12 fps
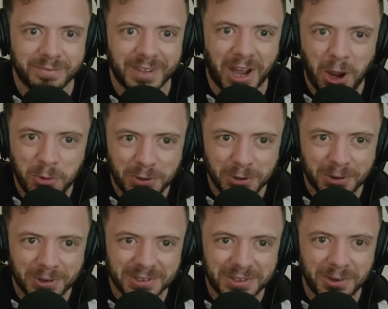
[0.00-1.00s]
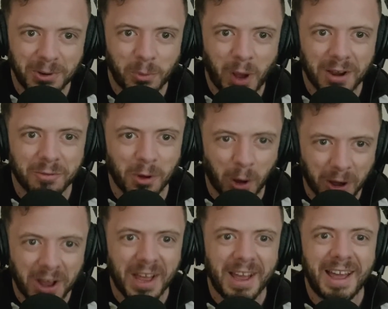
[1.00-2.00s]
I hope you're doing well. I've got
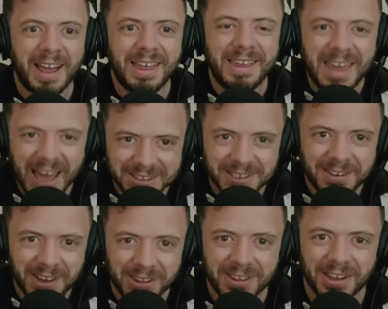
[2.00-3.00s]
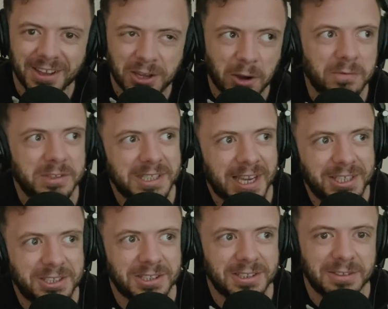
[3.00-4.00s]
yet another
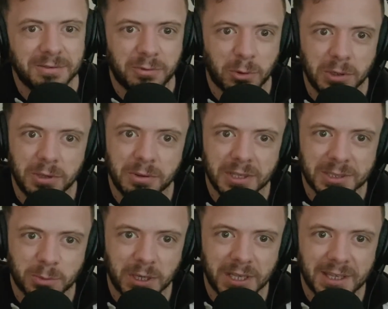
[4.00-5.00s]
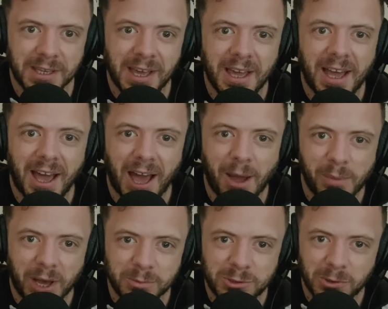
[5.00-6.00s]
conversation for you this week. I'm
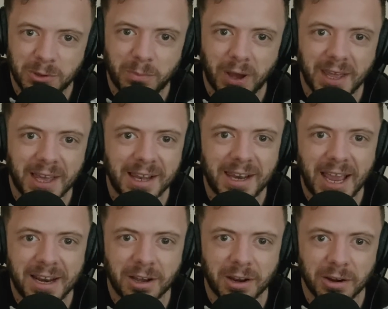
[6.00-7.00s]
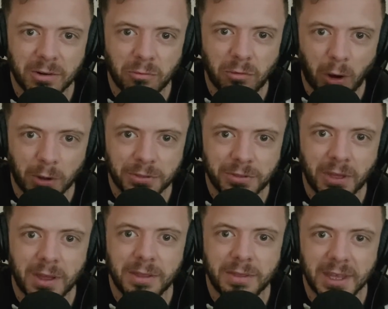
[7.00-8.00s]
joined by Helena Roth,
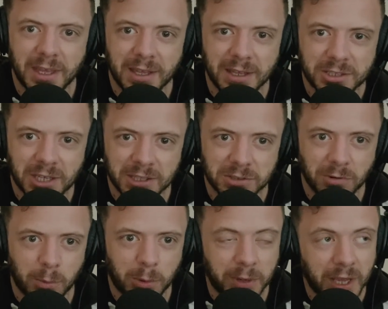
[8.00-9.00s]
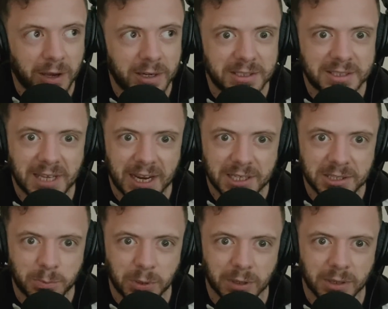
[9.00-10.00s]
the gentle rebel behind
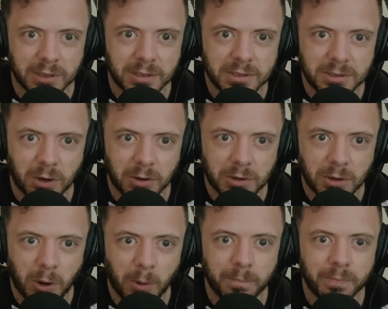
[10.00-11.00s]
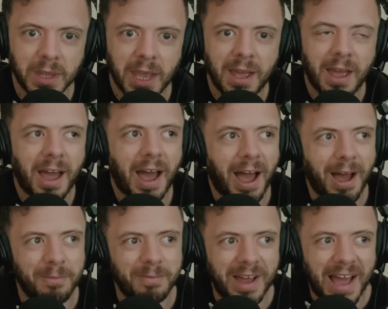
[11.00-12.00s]
Tankespjärn.com.
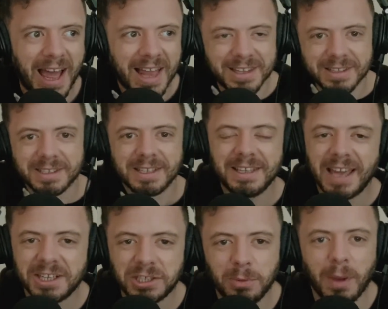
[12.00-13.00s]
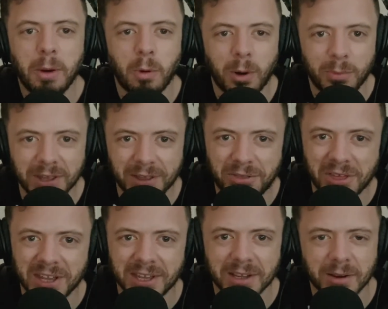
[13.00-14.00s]
And yes, you may well be
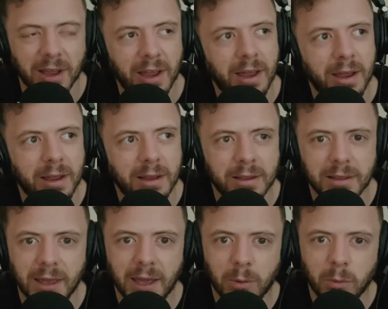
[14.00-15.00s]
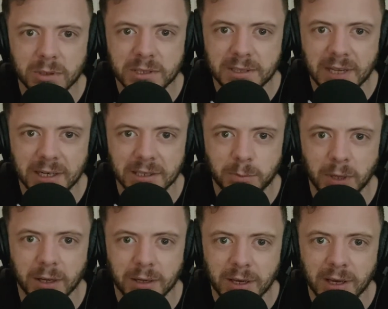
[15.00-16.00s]
thinking, what's Tankespjärn?